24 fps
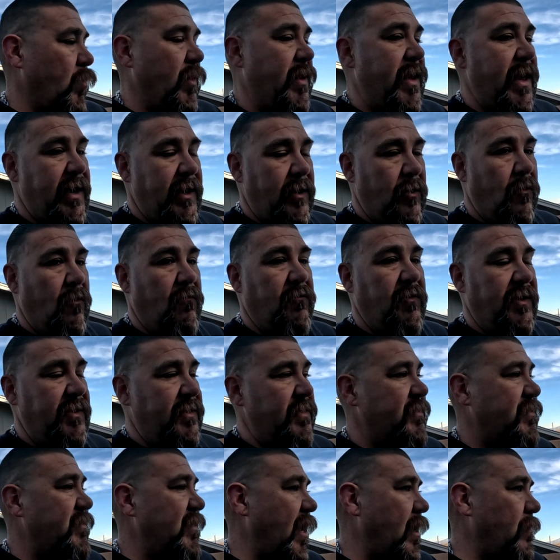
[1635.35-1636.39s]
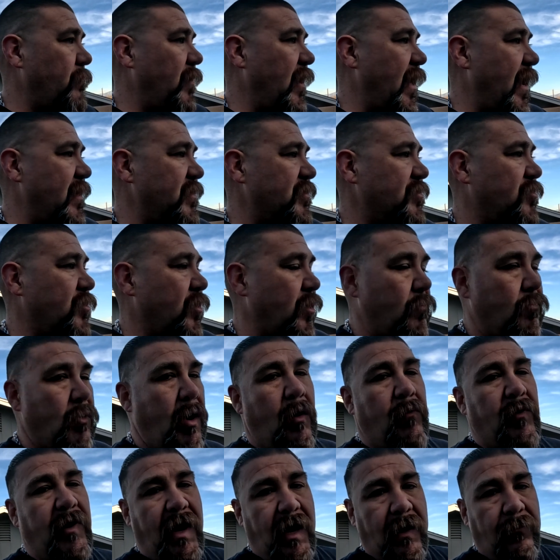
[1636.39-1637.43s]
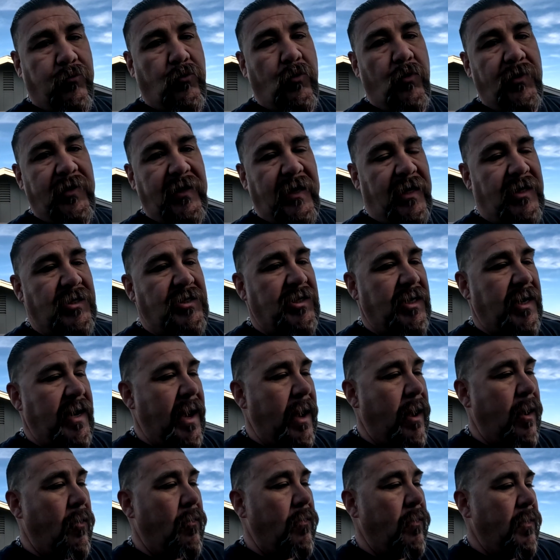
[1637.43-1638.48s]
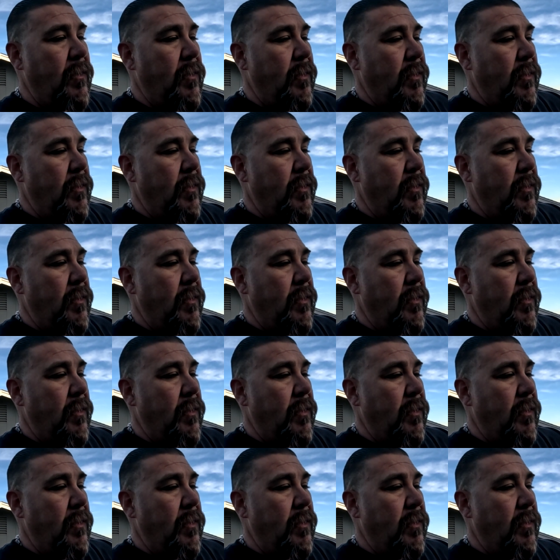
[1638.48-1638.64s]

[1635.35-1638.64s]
get it over to the sandblaster. Well, we got to pull the engine out,